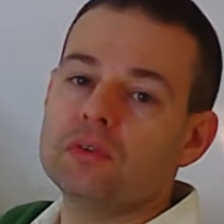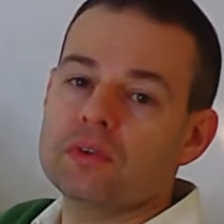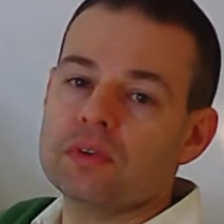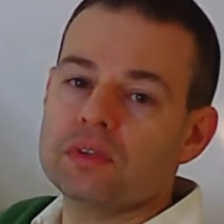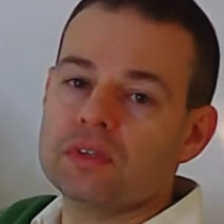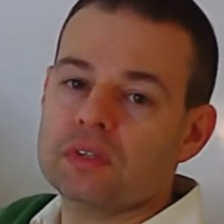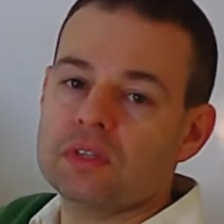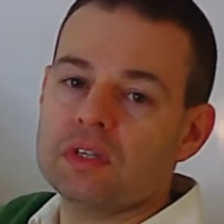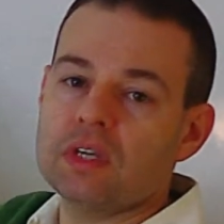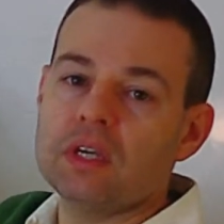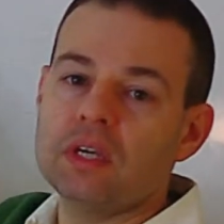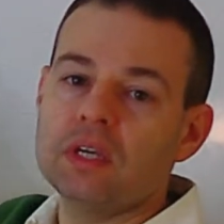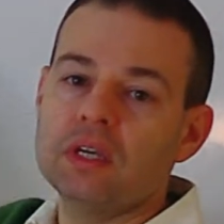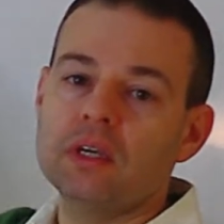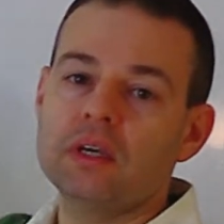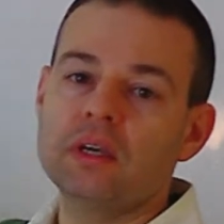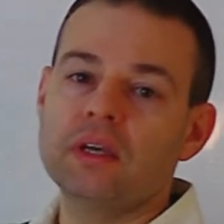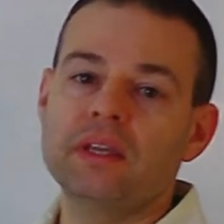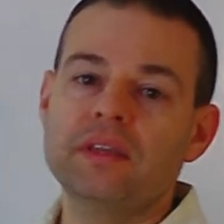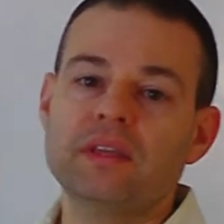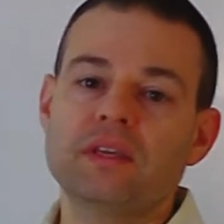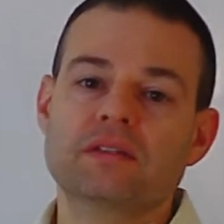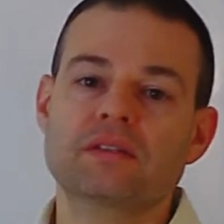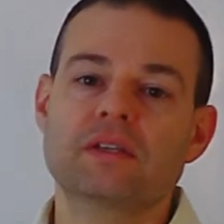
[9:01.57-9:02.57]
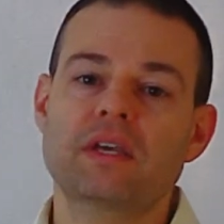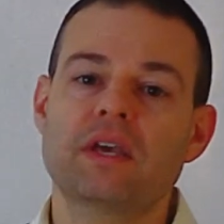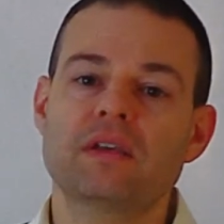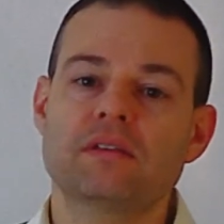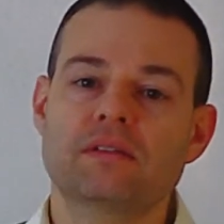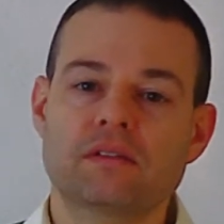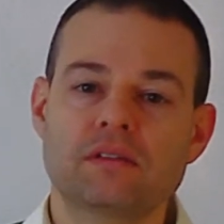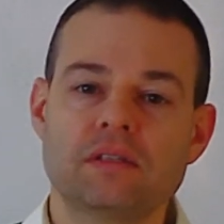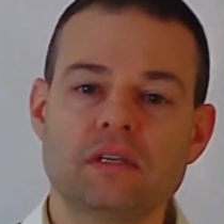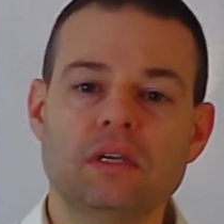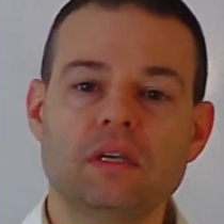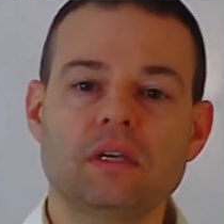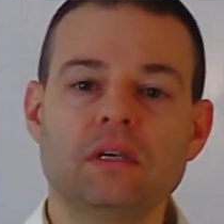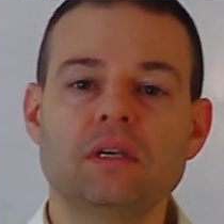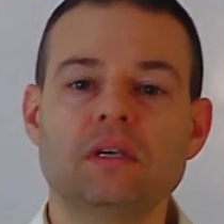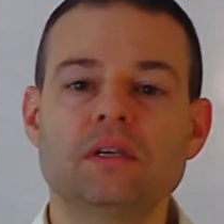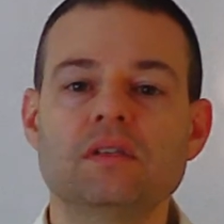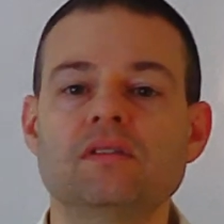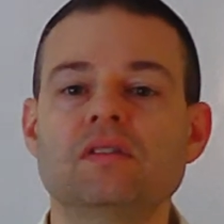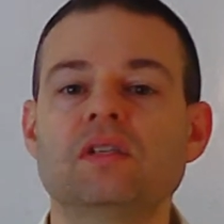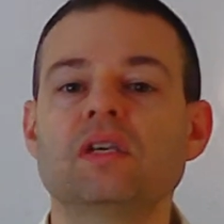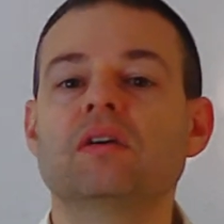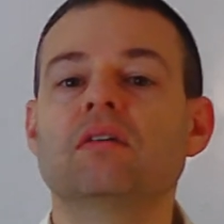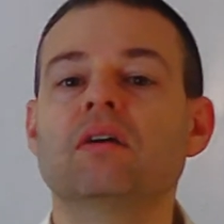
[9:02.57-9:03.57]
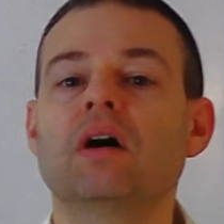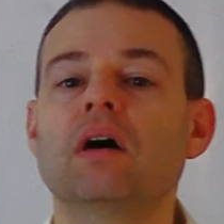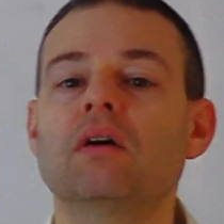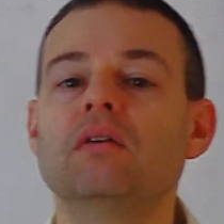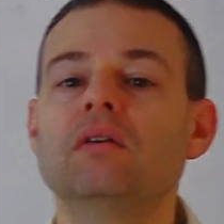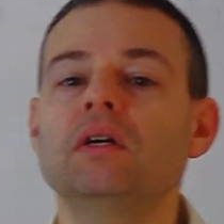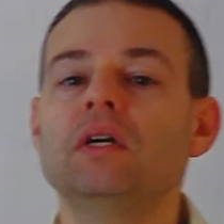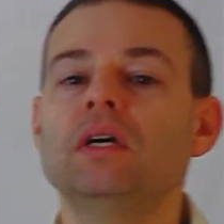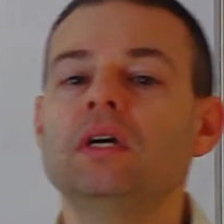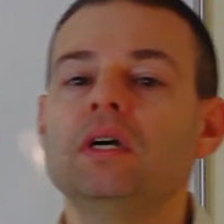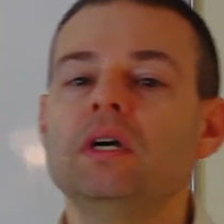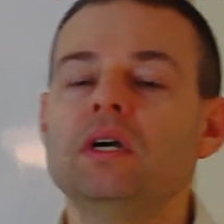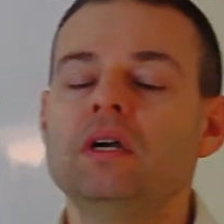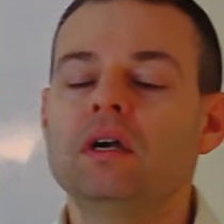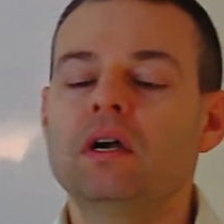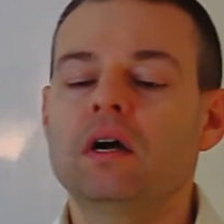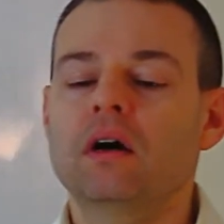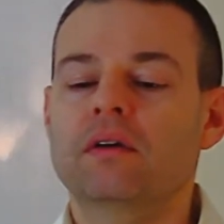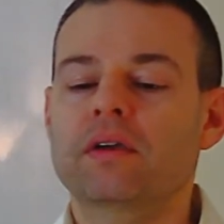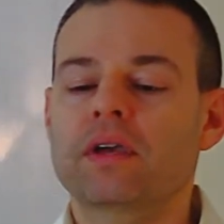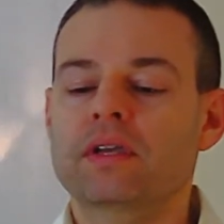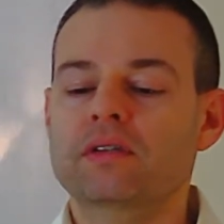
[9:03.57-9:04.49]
c. In this case, c is 0. Okay,